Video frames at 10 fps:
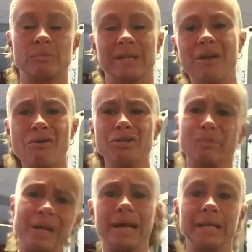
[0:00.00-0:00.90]
and be like, oh, you
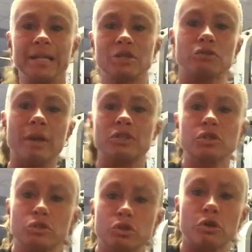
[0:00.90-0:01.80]
know what, I need to stretch,
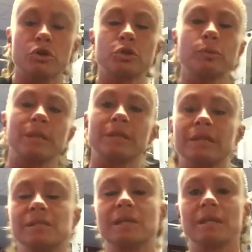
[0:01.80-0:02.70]
and you start doing
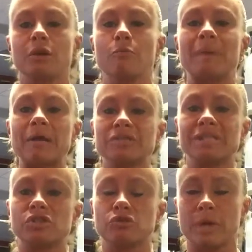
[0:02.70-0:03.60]
these
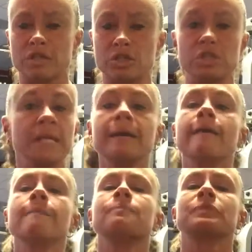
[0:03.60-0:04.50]
bouncy stretches.
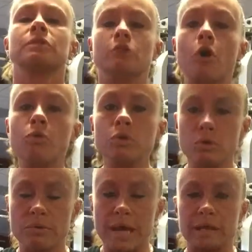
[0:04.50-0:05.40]
Don't
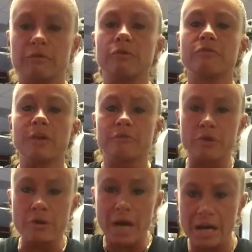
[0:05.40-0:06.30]
do that. If
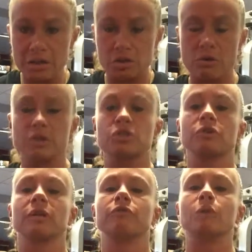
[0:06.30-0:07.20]
you're not a
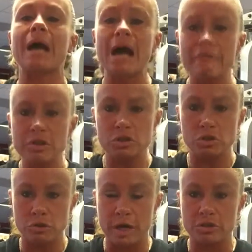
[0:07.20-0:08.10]
stretcher, if you haven't
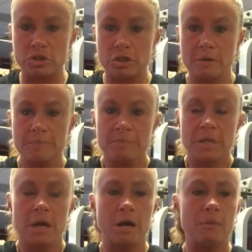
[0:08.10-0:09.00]
stretched
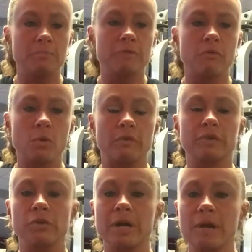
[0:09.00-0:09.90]
before,
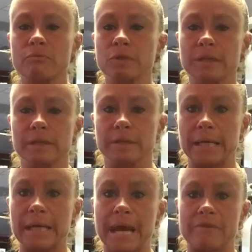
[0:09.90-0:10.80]
if you're not really
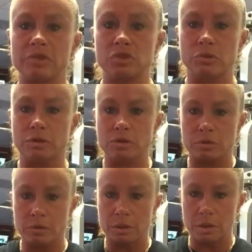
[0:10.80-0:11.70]
an avid
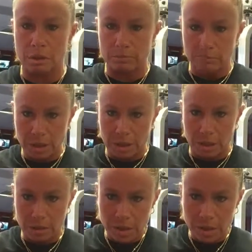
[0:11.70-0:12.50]
stretcher like me,